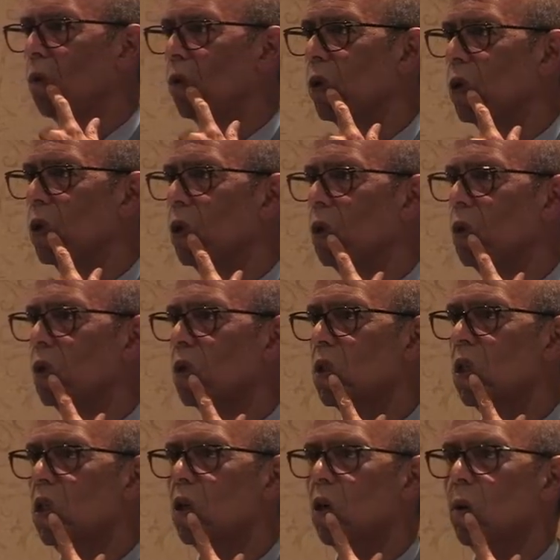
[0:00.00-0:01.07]
student
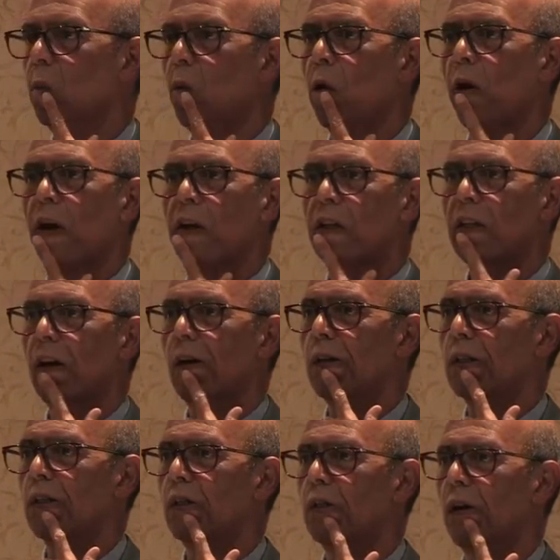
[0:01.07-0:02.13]
senior at Morehouse. I
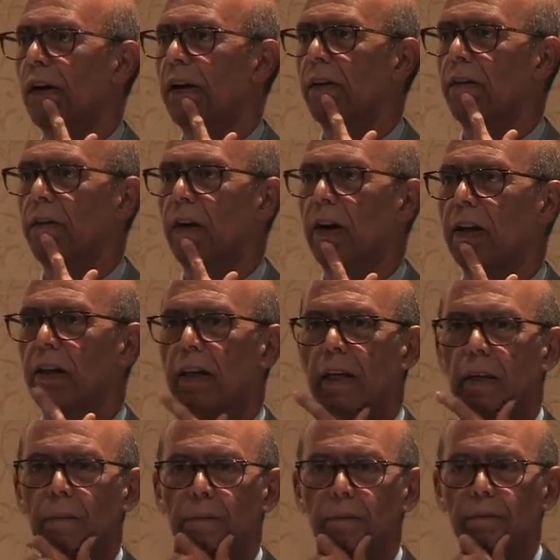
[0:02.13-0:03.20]
always try to find
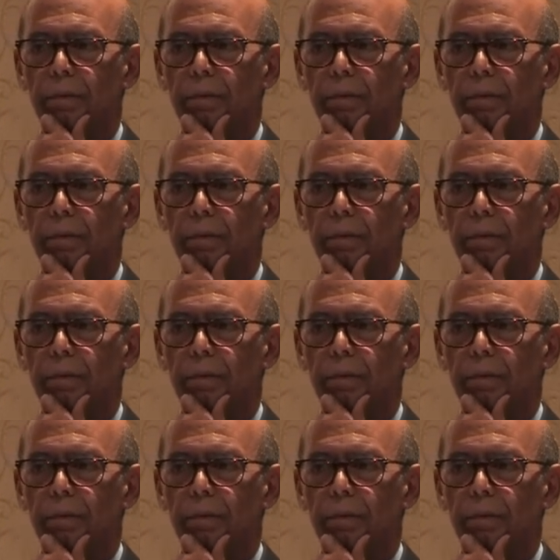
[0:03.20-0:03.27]
them.